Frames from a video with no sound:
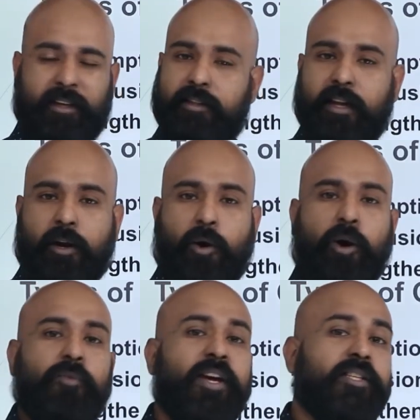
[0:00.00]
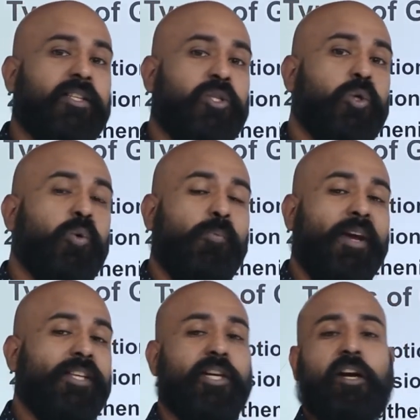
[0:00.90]
there are always 2
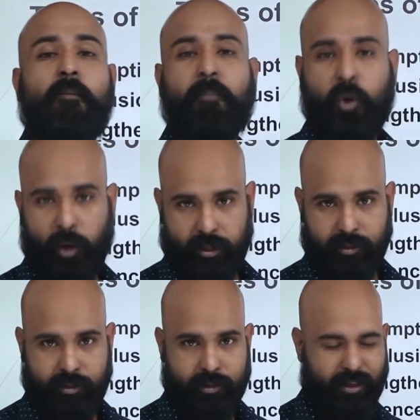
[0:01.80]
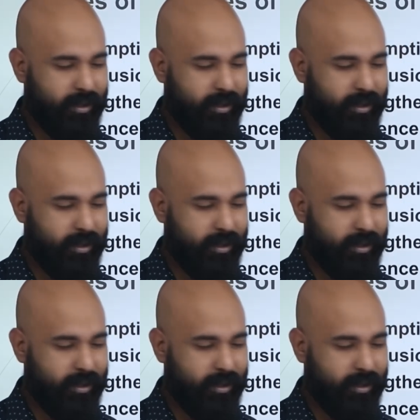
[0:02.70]
major components: